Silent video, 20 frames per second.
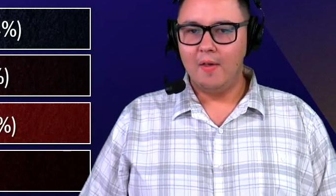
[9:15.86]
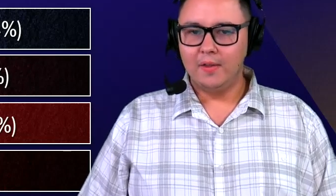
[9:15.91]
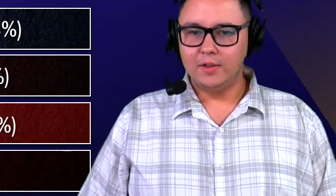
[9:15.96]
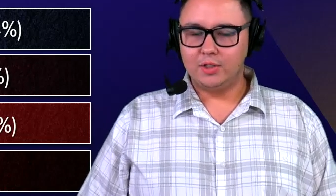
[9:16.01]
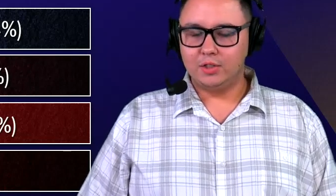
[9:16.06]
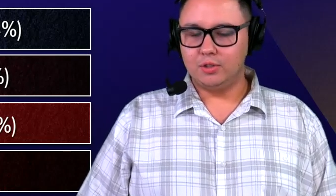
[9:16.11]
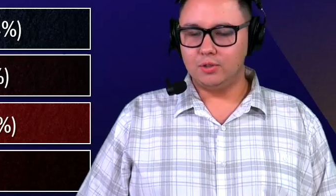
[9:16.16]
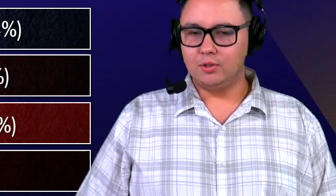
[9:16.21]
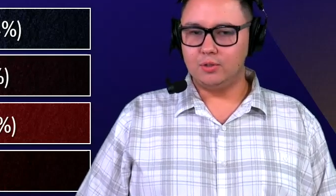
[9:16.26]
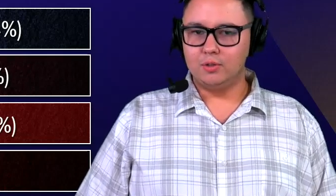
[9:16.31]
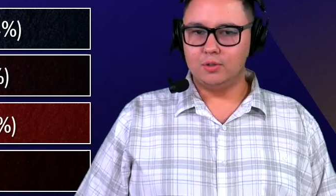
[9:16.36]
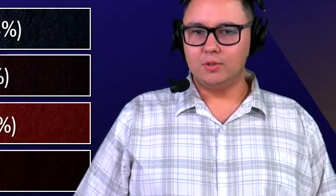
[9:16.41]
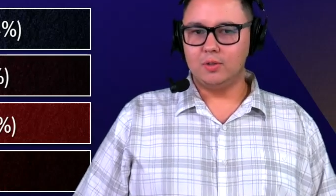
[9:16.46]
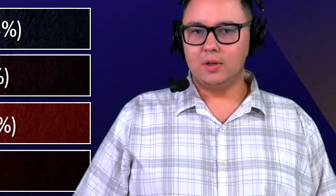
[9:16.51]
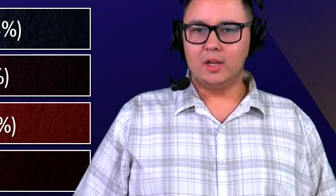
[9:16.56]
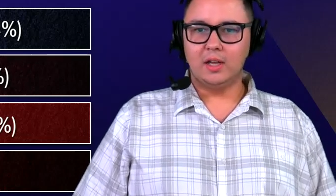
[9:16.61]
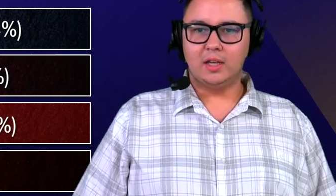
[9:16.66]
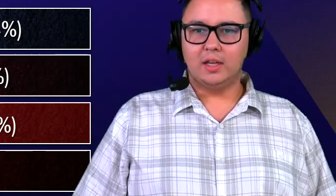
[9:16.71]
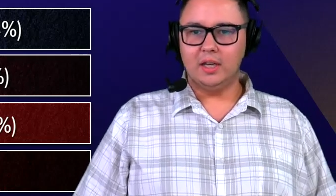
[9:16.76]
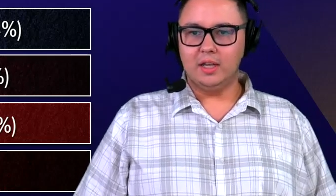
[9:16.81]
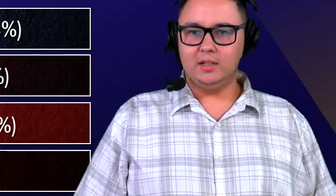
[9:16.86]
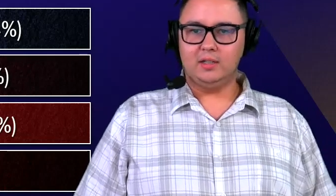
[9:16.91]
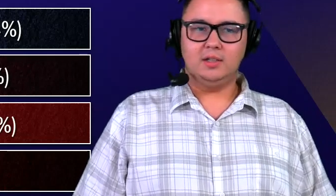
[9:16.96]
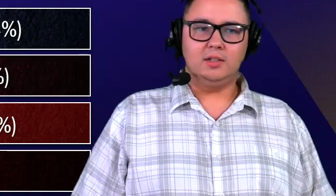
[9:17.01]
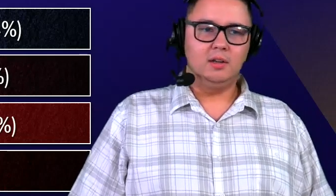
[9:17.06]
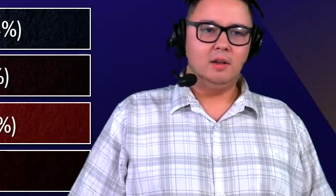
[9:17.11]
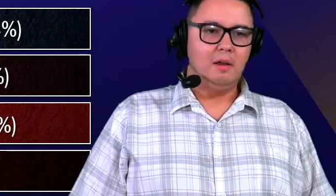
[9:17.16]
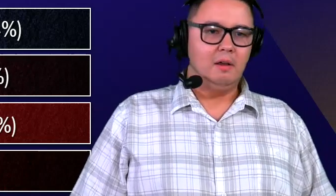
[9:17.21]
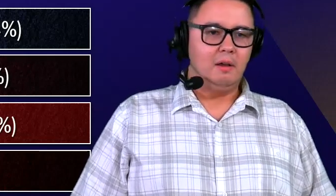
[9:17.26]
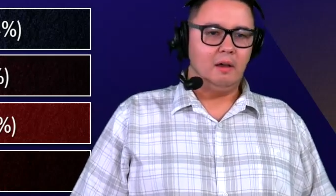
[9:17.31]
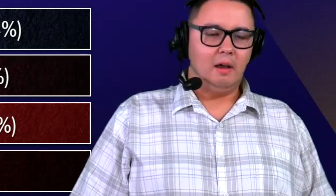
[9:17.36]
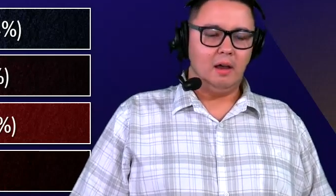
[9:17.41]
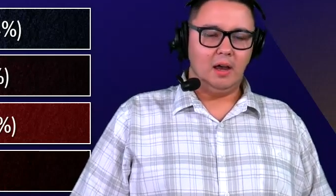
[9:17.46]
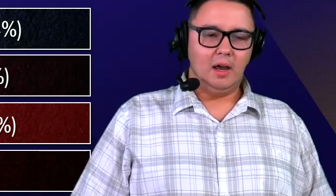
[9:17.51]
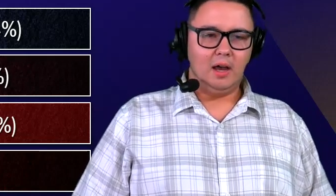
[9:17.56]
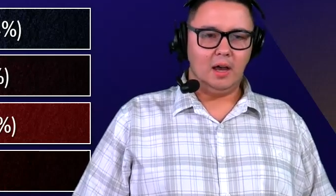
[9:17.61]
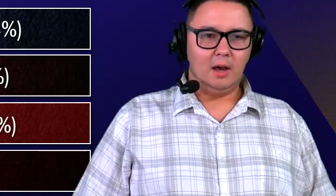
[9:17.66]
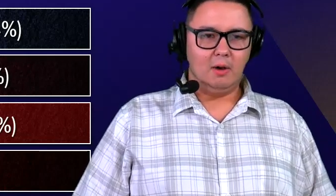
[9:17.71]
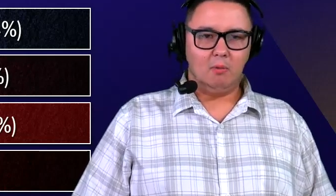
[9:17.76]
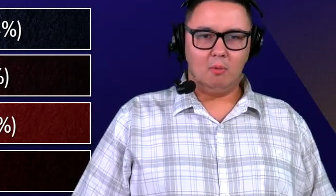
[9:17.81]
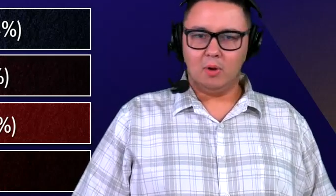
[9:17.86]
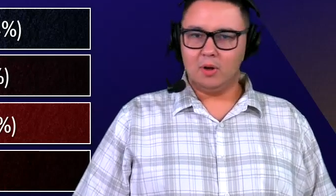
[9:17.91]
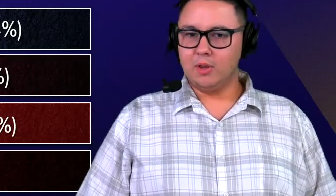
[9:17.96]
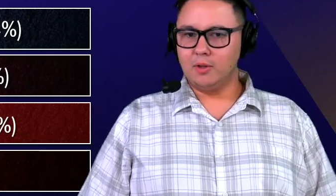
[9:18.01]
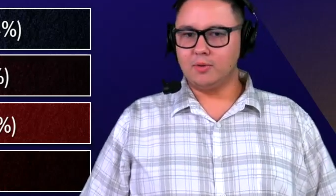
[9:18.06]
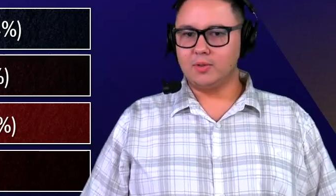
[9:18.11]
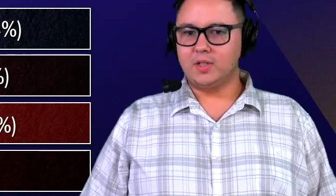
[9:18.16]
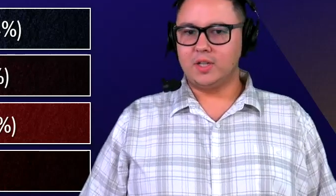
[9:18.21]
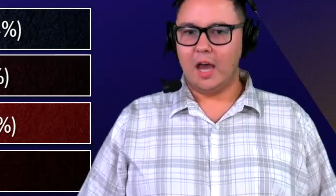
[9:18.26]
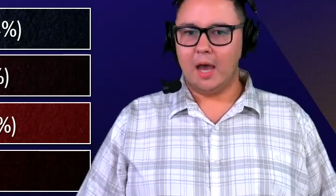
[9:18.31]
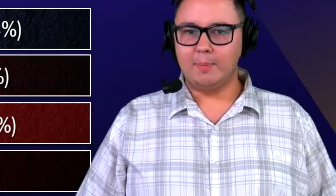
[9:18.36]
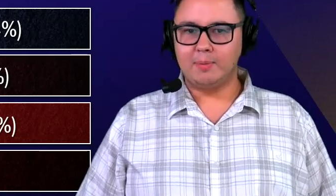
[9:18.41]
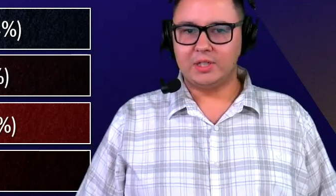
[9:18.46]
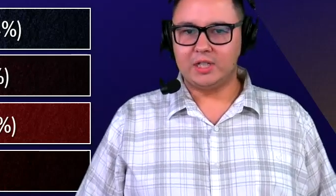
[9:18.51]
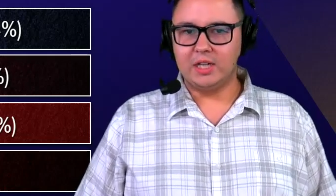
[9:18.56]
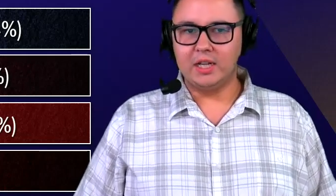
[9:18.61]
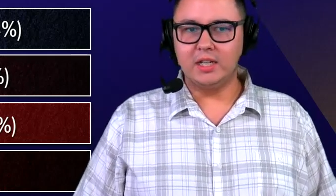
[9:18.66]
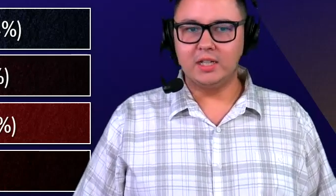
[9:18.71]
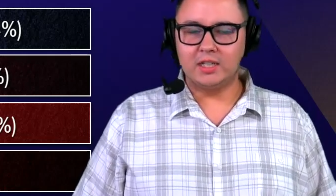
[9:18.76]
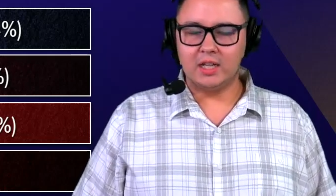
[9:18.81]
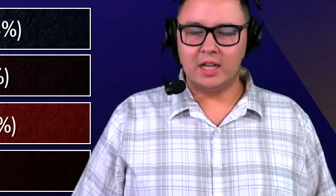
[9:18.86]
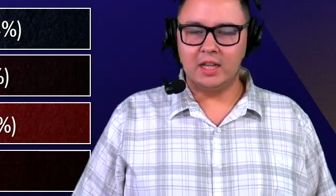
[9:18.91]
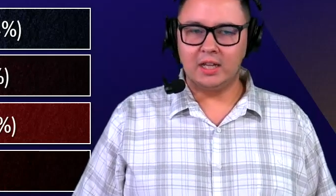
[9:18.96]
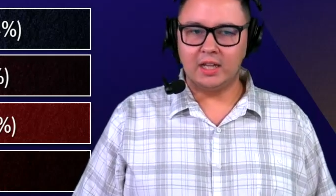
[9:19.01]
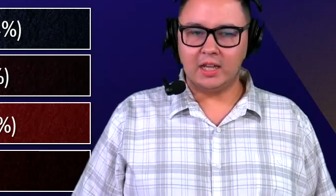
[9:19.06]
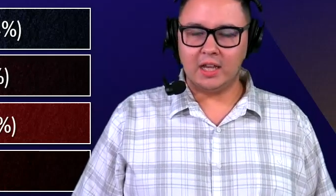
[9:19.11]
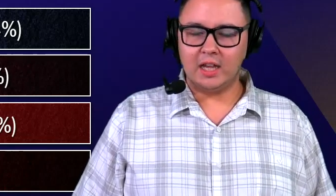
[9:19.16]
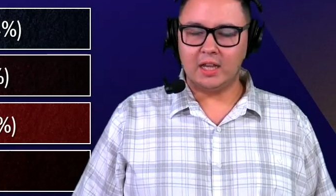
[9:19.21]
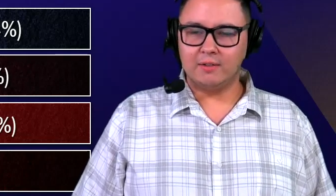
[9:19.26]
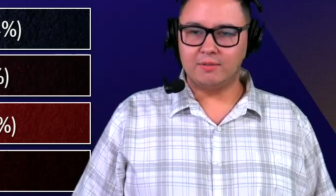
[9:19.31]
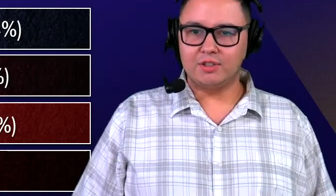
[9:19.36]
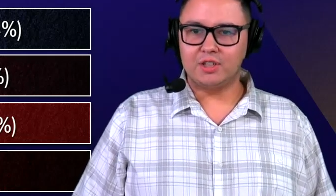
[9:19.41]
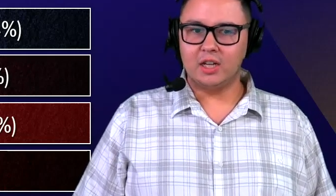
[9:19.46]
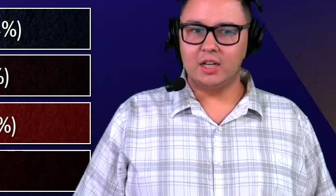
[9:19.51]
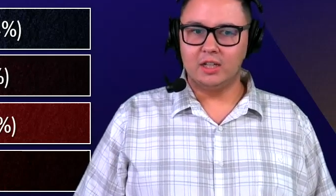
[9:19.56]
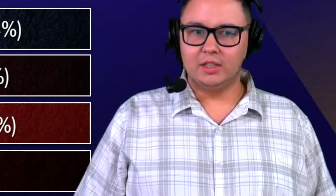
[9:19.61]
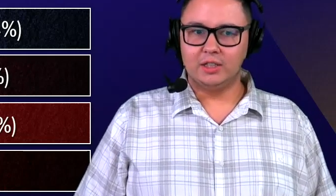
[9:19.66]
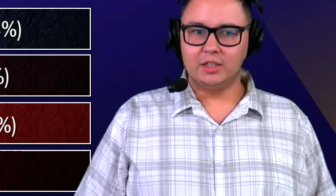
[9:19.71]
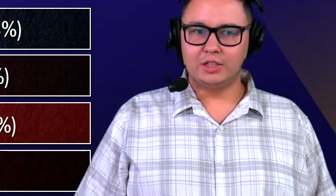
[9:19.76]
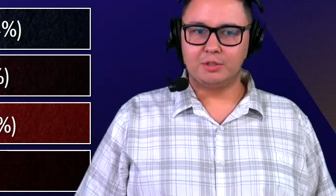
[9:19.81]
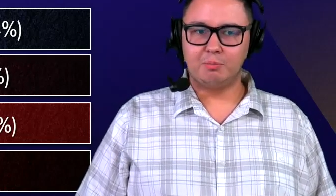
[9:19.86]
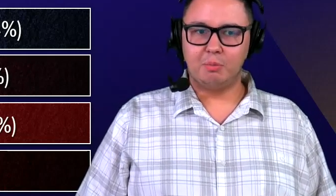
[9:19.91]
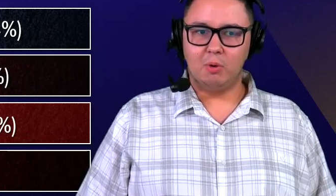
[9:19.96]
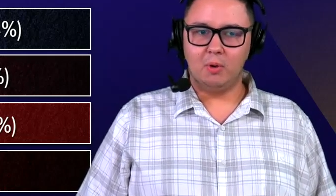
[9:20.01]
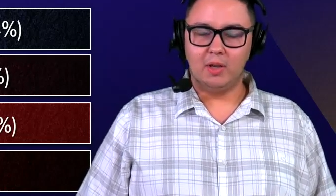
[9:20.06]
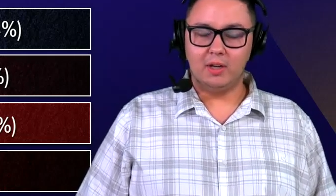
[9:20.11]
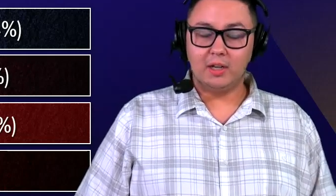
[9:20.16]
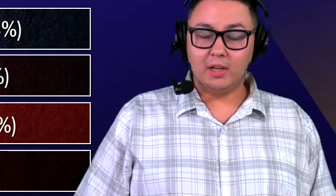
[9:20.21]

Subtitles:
to get one of those top seeds in the AFC at this point.